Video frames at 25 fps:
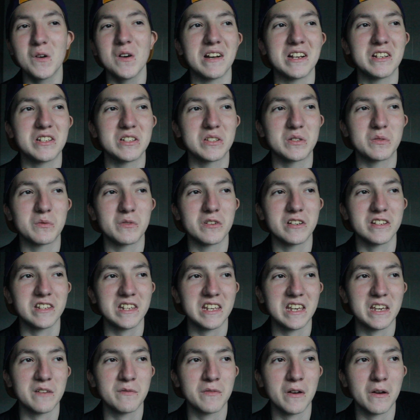I just worked
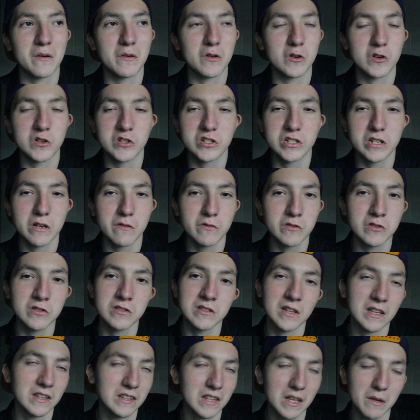8 5-hour shifts,
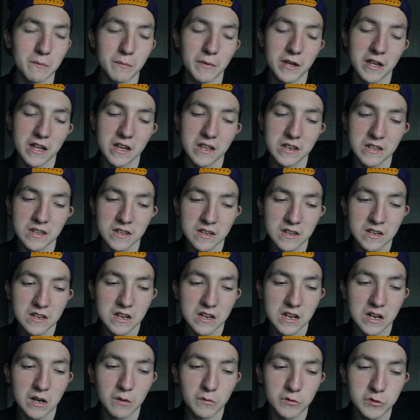not that bad.
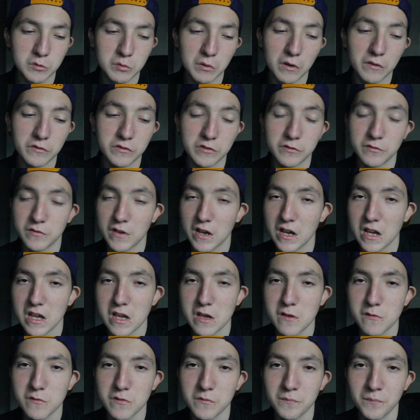I'm 12 to
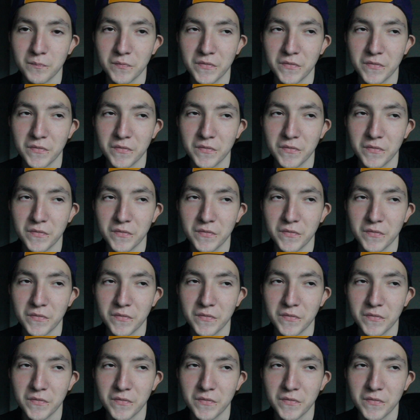5.